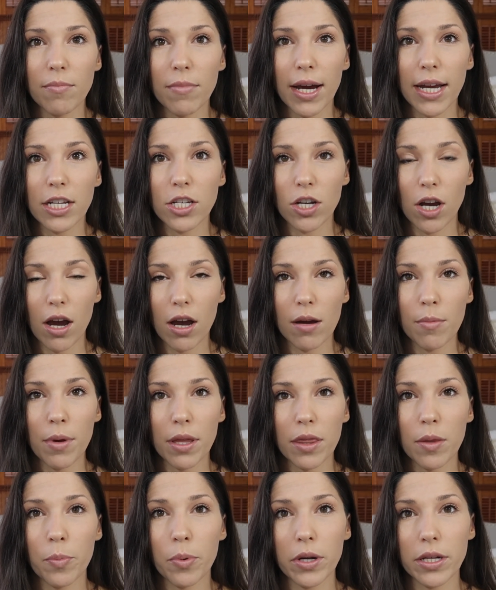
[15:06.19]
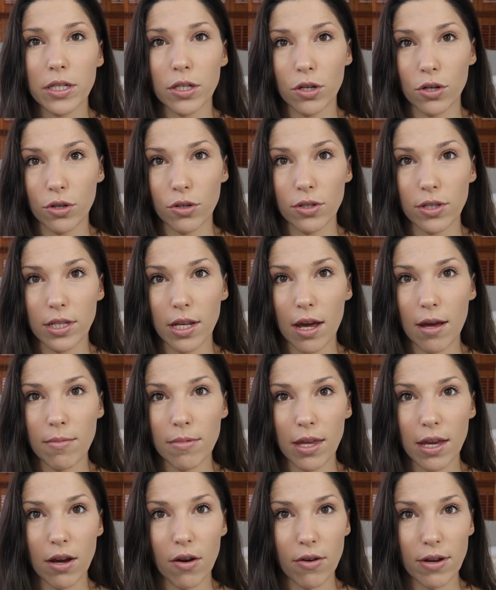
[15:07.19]
My job at the Boys and Girls
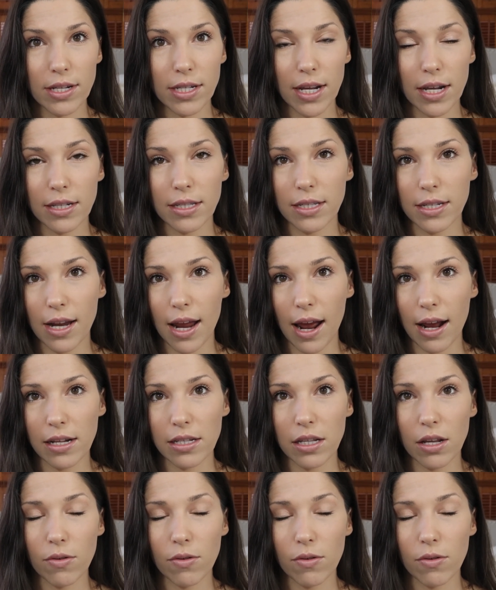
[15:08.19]
Club, they always had snacks,